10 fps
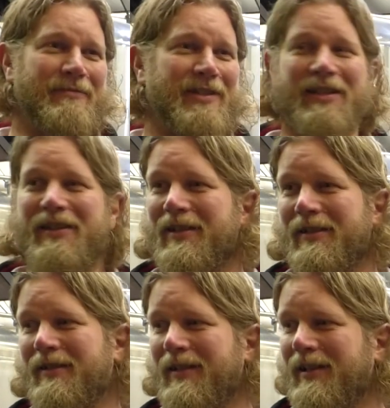So
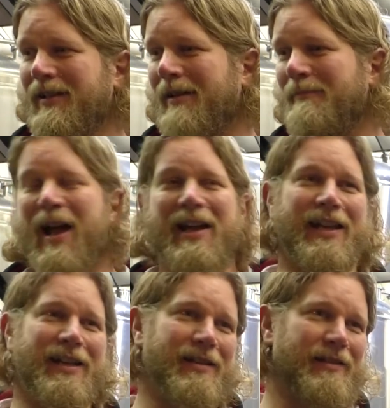the
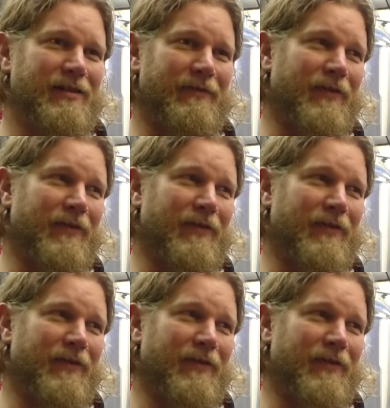backing, the